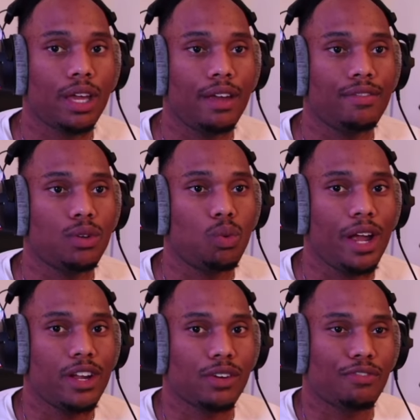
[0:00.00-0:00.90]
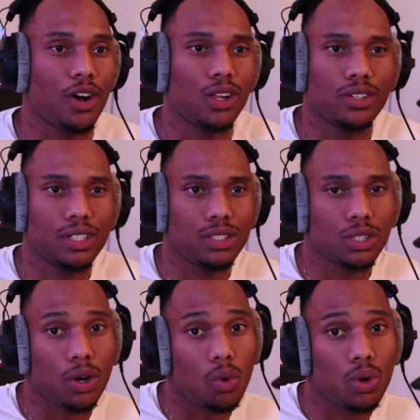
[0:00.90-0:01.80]
if the way you're falling into
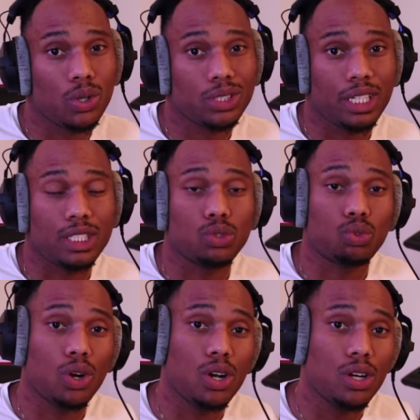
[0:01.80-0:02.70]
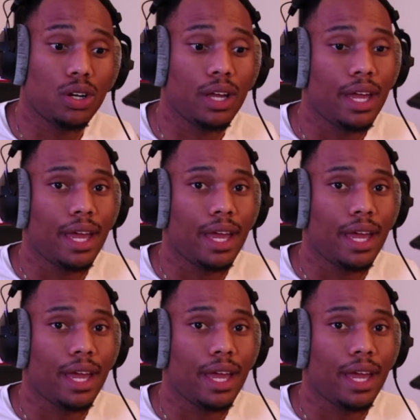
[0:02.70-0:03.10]
chords is wrong,